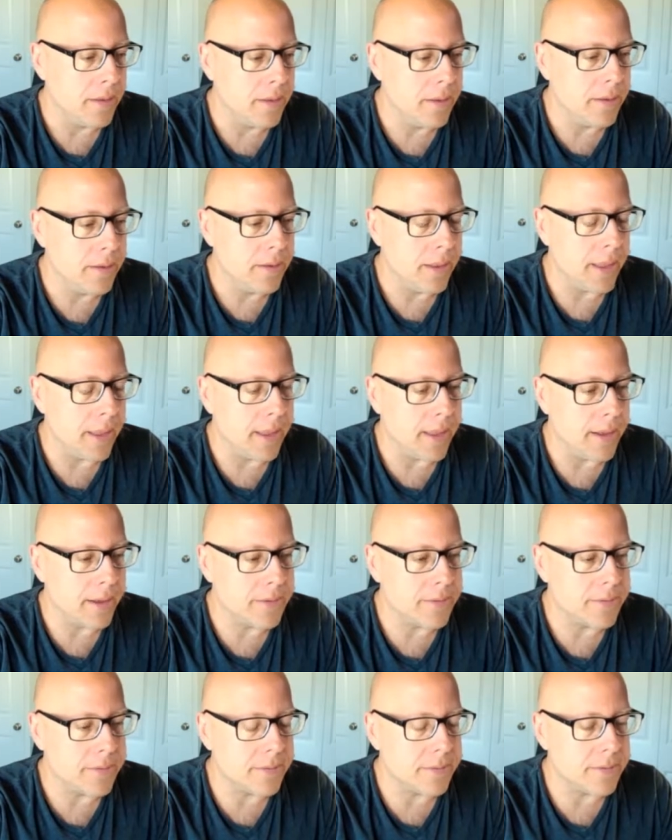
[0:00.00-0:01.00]
And
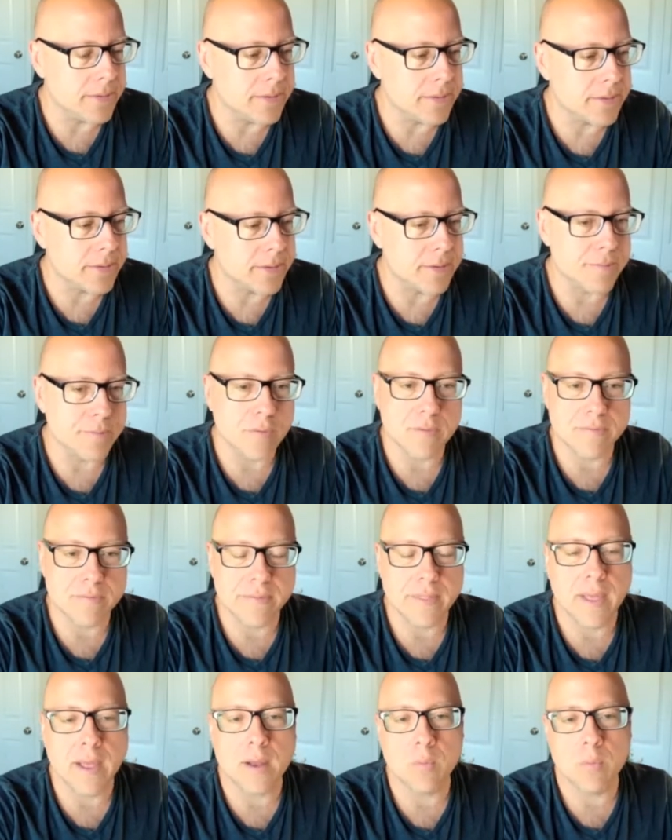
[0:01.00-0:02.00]
converse
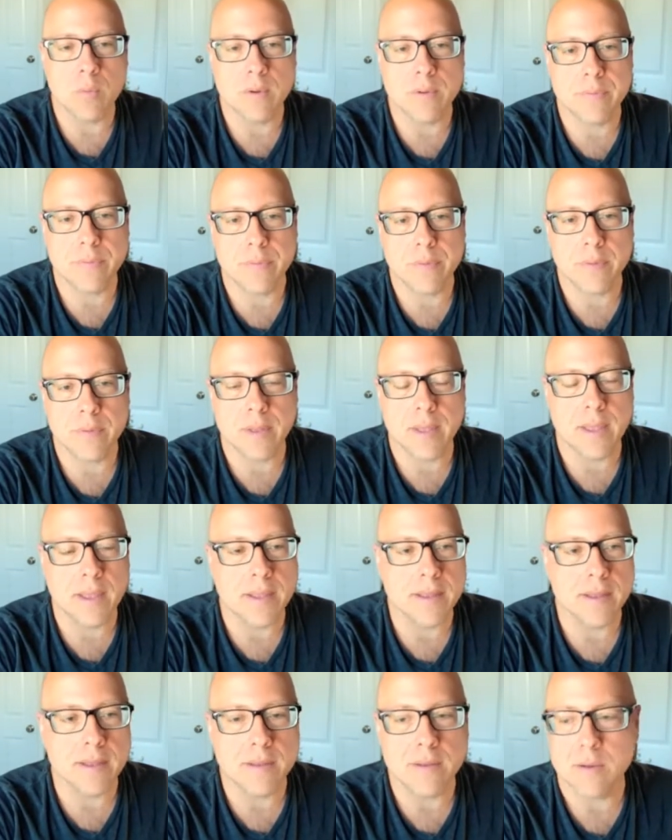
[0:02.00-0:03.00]
that with, hey,